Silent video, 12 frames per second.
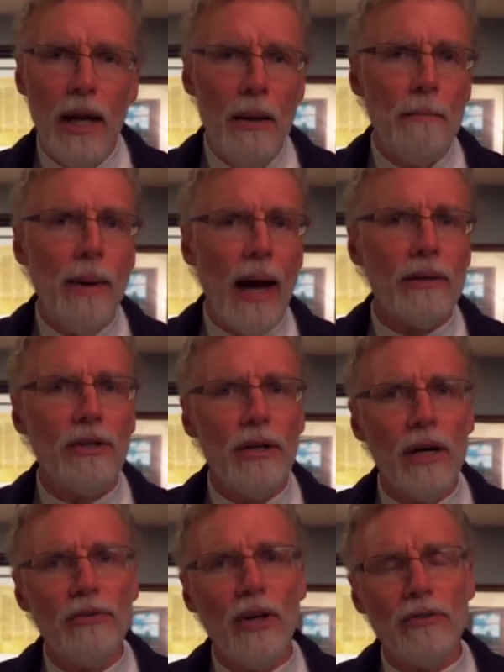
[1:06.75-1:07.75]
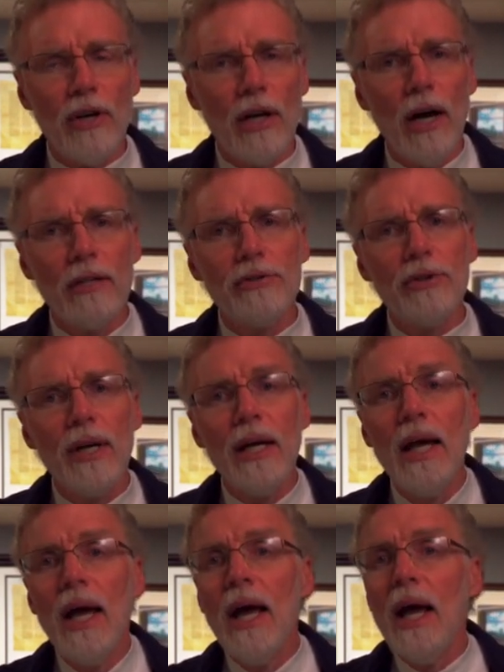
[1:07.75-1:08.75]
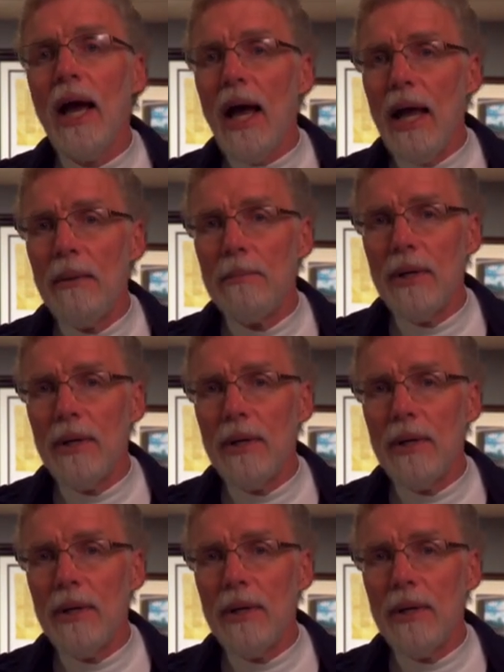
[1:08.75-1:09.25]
impacted us as a country and